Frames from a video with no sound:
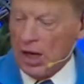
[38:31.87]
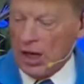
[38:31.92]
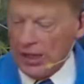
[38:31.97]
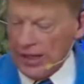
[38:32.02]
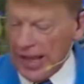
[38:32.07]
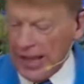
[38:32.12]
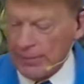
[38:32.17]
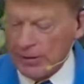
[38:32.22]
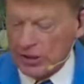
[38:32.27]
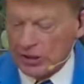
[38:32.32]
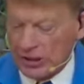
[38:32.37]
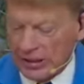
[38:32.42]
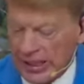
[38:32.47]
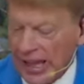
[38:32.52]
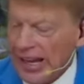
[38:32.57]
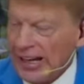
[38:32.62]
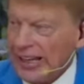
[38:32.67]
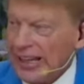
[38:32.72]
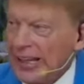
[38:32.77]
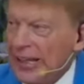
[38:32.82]
Her name is
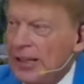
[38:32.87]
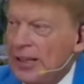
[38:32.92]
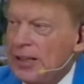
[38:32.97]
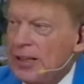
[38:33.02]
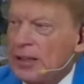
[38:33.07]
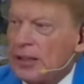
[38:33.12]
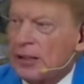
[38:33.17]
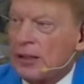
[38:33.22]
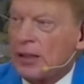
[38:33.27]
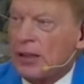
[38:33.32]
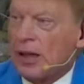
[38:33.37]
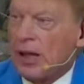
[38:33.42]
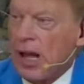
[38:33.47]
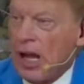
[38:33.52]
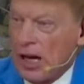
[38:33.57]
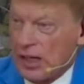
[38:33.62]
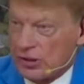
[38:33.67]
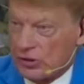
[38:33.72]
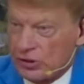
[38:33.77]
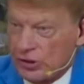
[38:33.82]
Kelly
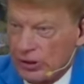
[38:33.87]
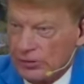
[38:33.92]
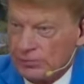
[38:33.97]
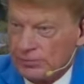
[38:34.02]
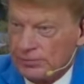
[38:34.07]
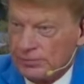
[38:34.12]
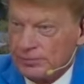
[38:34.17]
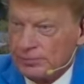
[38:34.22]
Clarkson.